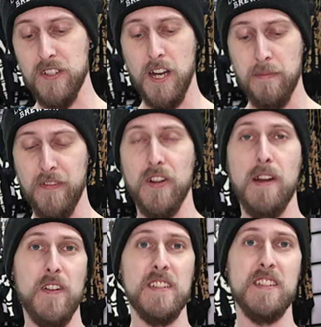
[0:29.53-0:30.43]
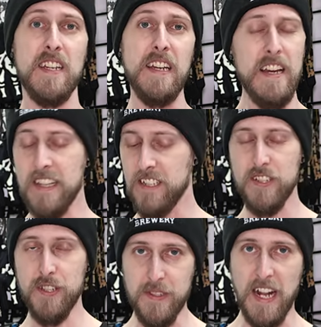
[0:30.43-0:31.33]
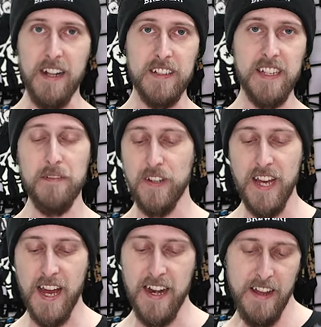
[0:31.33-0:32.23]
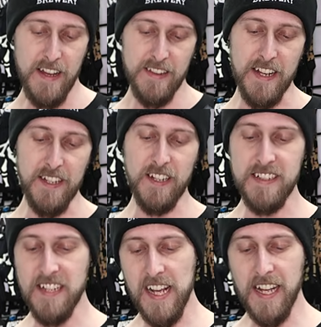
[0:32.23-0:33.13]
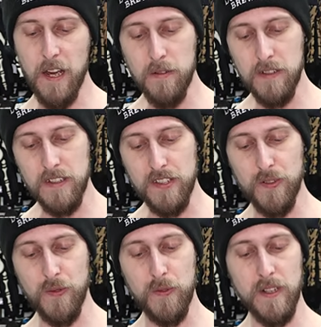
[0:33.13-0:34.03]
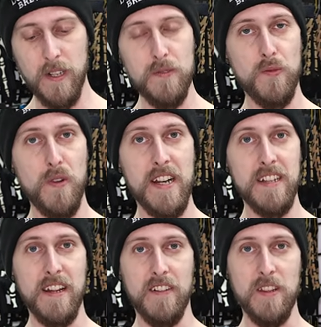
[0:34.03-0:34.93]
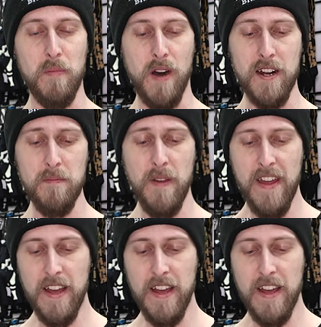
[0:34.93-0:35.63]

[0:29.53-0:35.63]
the top of your FSC. You just use an Allen key for that. Then you're gonna take out the screw that goes right in there in the bottom.